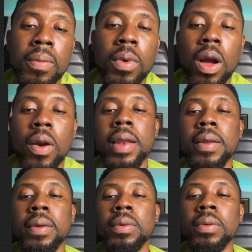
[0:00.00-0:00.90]
All right,
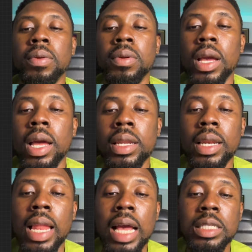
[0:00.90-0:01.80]
and the
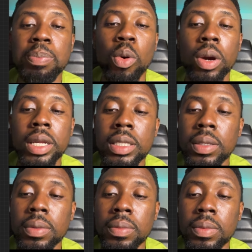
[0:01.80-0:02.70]
last point,
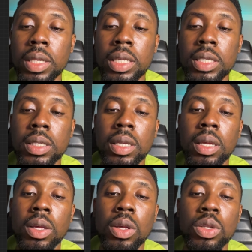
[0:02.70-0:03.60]
this
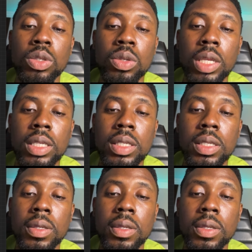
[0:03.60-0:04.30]
to this.